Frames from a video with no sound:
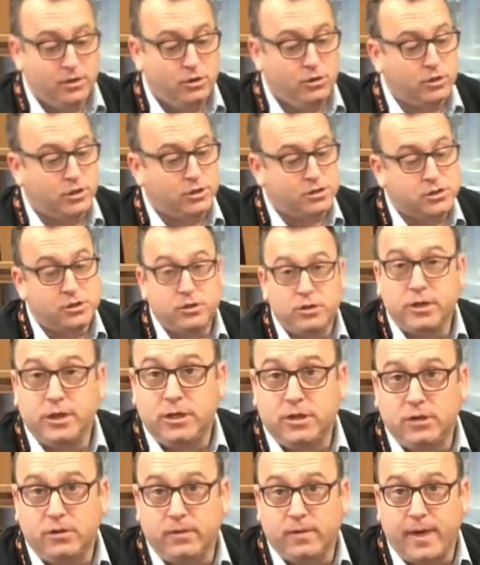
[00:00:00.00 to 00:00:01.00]
you could certainly
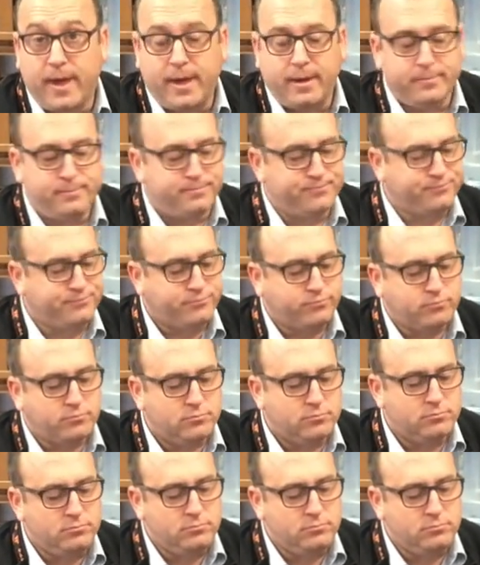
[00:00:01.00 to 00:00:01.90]
do that.